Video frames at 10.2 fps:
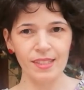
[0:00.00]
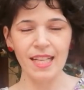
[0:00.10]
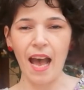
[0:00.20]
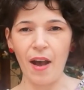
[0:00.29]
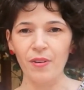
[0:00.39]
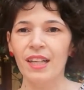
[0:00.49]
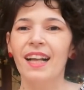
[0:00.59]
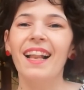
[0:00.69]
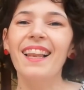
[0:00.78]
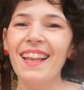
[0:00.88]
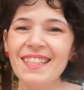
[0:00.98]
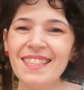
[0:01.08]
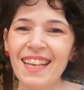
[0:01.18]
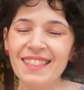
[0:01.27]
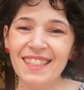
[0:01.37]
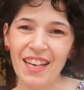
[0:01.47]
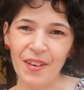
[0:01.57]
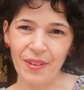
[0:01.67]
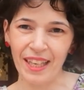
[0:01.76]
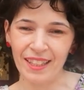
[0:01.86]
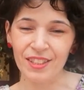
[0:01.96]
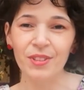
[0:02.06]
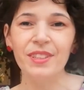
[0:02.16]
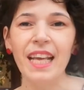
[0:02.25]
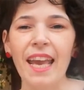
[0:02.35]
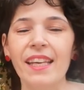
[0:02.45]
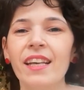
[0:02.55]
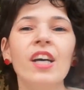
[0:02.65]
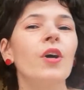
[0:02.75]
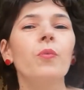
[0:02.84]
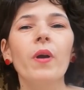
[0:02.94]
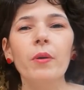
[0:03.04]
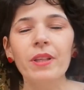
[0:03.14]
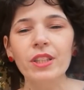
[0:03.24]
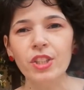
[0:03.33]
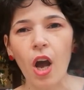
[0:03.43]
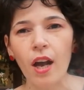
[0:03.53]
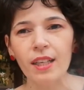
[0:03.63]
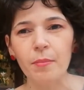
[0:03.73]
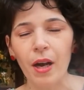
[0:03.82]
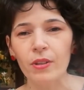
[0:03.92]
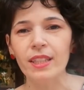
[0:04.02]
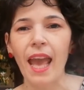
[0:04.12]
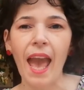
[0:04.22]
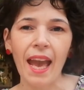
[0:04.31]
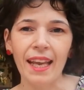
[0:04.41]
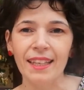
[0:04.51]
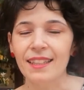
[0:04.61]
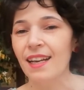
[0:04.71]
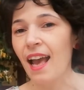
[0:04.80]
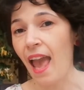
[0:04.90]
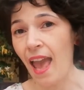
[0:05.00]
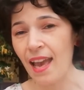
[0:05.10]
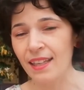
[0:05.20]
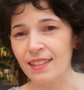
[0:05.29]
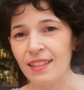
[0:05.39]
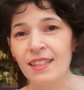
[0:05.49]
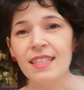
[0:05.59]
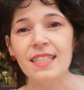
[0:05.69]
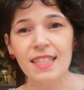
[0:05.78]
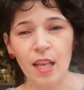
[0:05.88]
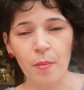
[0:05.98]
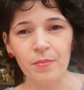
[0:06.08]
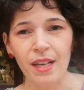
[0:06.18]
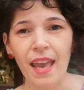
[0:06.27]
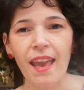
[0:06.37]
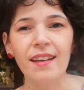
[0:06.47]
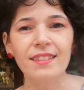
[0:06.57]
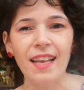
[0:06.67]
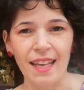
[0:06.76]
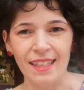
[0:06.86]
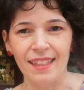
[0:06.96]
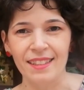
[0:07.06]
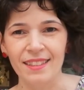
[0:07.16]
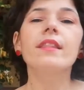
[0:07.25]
Now, let's get going. Today, we will talk about A, N, some, and any.